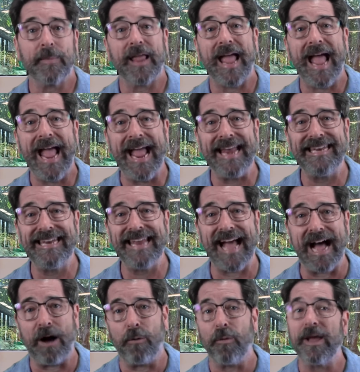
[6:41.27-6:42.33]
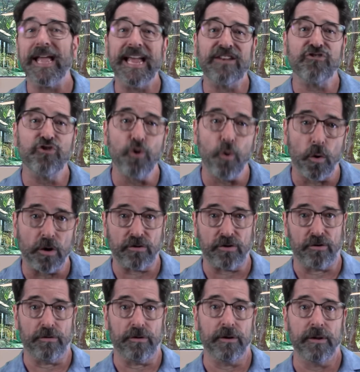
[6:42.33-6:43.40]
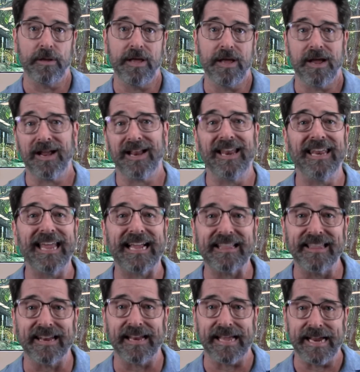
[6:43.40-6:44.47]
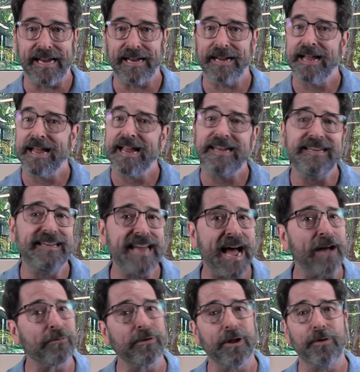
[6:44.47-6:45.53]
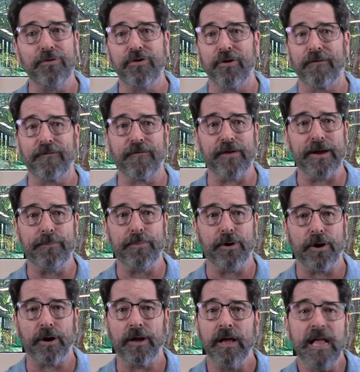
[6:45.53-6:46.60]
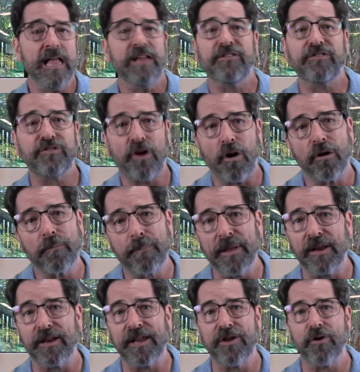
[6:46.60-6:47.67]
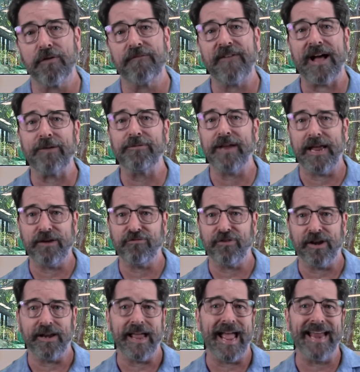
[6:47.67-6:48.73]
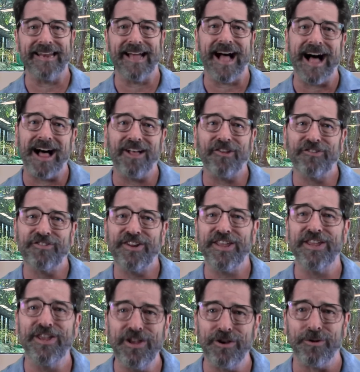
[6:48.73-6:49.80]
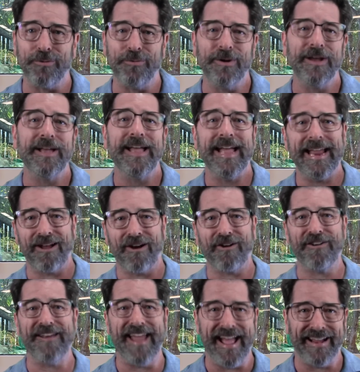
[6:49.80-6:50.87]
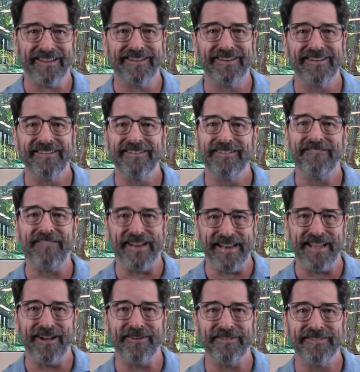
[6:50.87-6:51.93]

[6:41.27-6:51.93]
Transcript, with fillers: And now it's your turn. Click the link, download your free book, start building your foundation, and I'll see you in our next video.